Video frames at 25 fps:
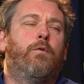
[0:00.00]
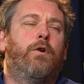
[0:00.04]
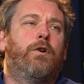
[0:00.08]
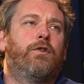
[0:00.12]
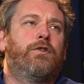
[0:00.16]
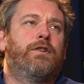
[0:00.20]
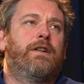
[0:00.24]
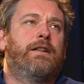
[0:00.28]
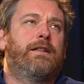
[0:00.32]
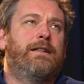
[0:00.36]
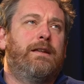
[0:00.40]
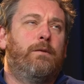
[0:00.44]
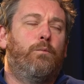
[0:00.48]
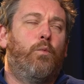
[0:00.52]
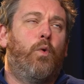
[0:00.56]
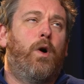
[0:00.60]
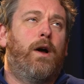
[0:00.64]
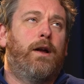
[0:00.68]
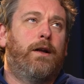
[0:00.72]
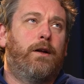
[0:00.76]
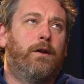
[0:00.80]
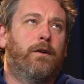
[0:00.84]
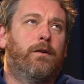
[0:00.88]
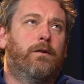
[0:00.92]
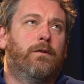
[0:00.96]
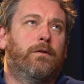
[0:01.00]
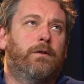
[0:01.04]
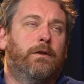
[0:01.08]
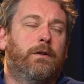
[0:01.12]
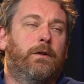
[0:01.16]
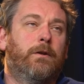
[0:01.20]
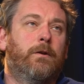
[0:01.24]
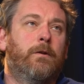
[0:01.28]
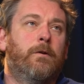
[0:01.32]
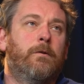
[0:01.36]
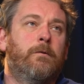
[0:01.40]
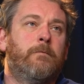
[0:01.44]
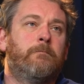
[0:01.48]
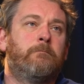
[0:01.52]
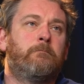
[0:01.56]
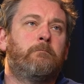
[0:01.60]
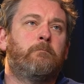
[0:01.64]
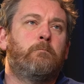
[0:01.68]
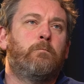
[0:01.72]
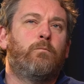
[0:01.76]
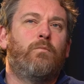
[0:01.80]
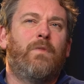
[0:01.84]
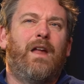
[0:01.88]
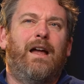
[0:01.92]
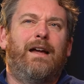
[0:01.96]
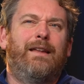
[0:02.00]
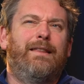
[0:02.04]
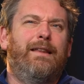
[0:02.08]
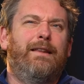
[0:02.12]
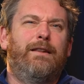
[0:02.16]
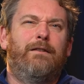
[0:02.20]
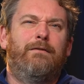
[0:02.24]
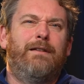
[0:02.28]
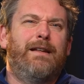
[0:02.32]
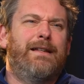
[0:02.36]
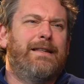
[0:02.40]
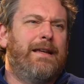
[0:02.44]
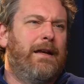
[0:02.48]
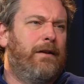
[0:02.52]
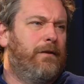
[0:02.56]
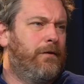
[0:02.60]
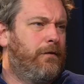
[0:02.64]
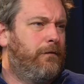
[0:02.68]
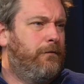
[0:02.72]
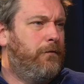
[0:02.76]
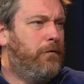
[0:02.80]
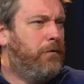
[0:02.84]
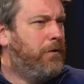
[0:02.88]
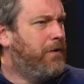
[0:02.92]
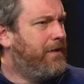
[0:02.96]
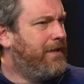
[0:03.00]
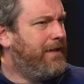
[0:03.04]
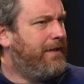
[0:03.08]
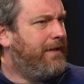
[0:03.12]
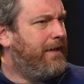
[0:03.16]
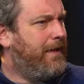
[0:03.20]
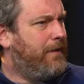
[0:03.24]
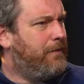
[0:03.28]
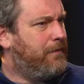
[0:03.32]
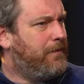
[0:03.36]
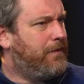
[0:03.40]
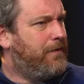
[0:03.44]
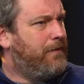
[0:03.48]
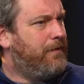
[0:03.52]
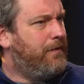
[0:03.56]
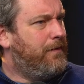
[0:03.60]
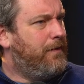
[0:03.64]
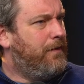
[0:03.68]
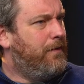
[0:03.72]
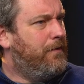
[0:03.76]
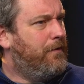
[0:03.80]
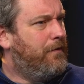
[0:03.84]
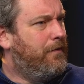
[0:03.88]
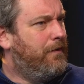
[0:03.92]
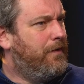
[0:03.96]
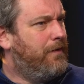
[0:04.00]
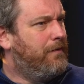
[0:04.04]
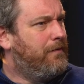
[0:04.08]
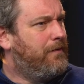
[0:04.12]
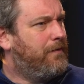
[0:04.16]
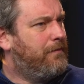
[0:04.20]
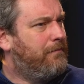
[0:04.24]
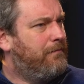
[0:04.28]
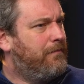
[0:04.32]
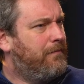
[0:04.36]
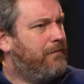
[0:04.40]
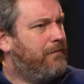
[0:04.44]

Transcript: watch, it's in white gold. I think the retail's €40,000.